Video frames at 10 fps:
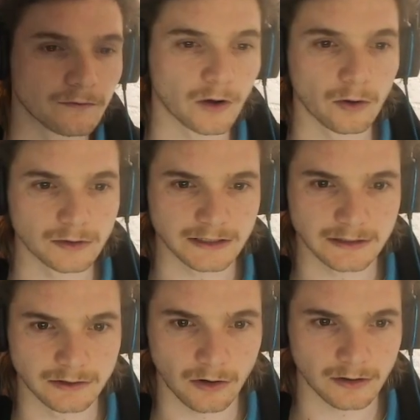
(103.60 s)
gold
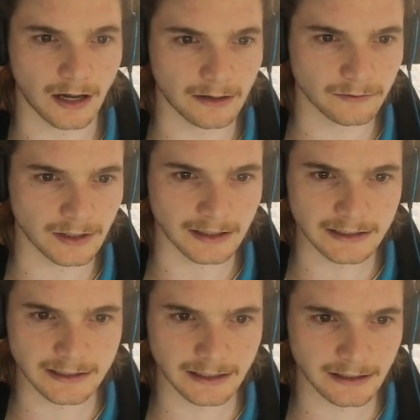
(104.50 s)
is not
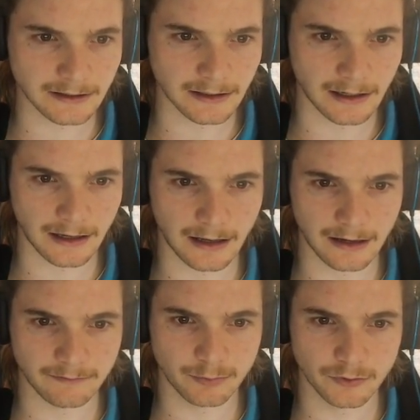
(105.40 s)
unrealistic.
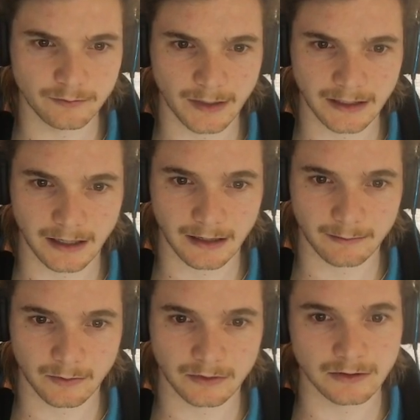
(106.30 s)
I've proved my
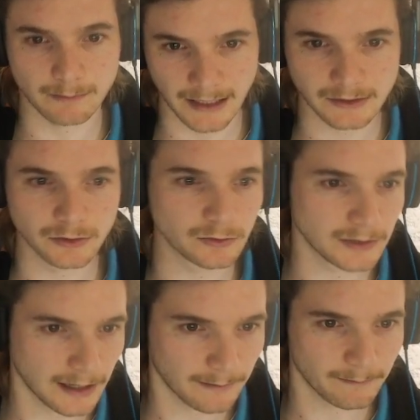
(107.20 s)
game. Mental,
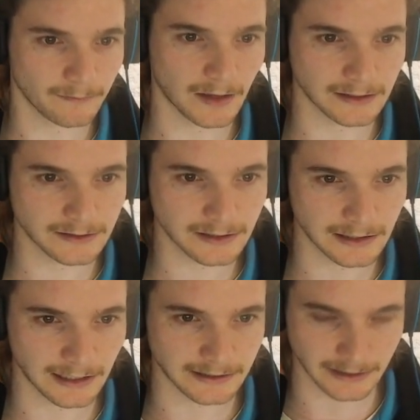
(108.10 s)
yep, that's
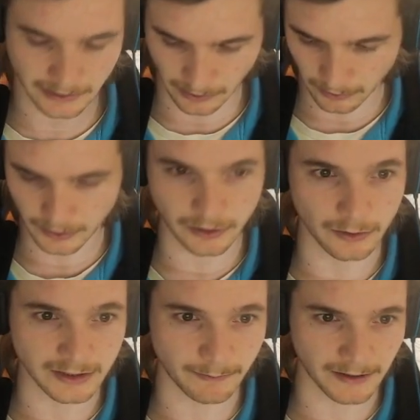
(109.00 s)
classic solo queue,
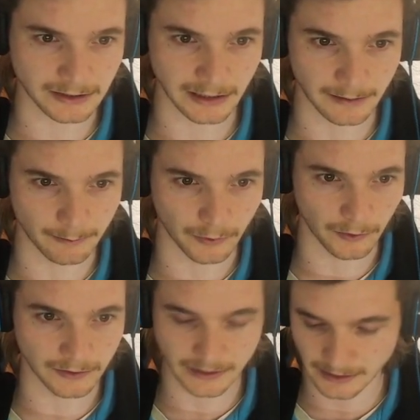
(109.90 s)
especially in
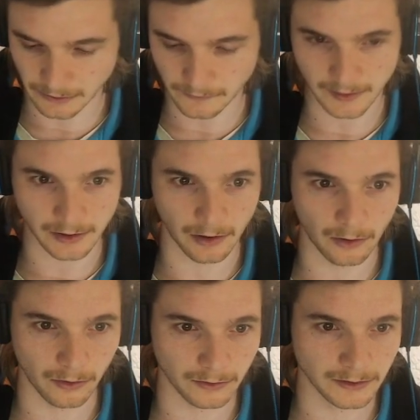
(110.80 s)
bronze, silver,
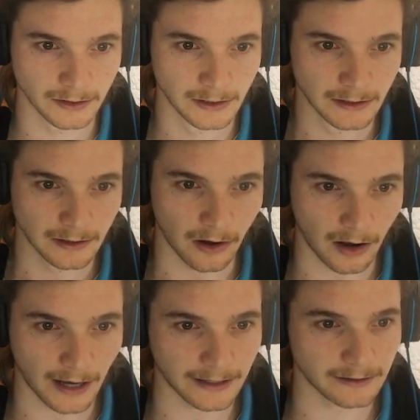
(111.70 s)
gold,
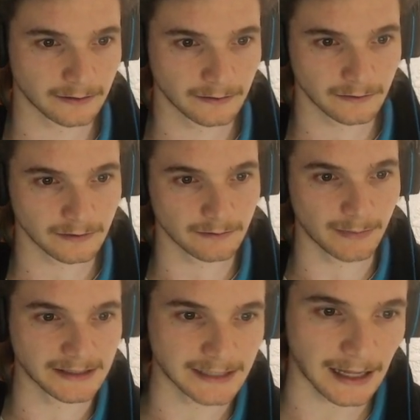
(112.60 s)
iron.
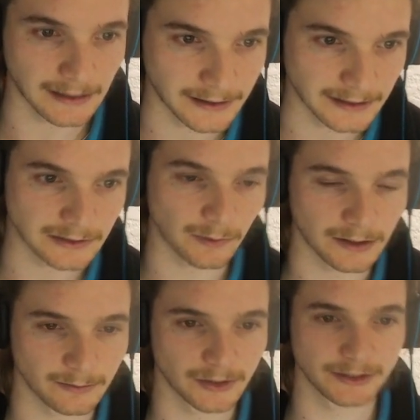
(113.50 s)
Mentality is one
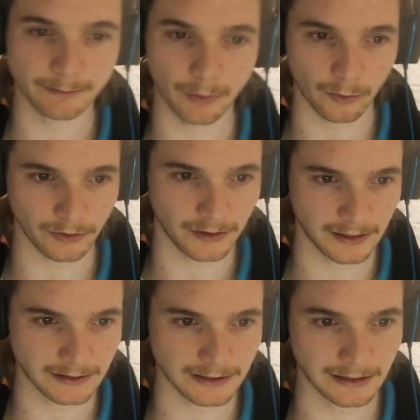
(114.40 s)
of the most important
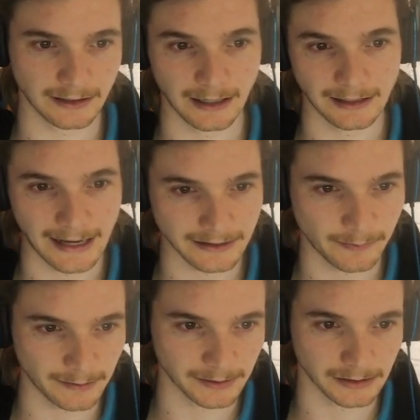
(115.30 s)
things that allows
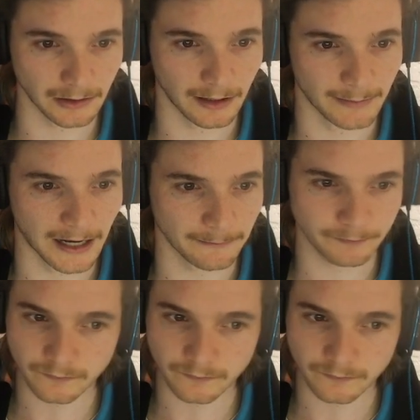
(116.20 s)
people to climb out.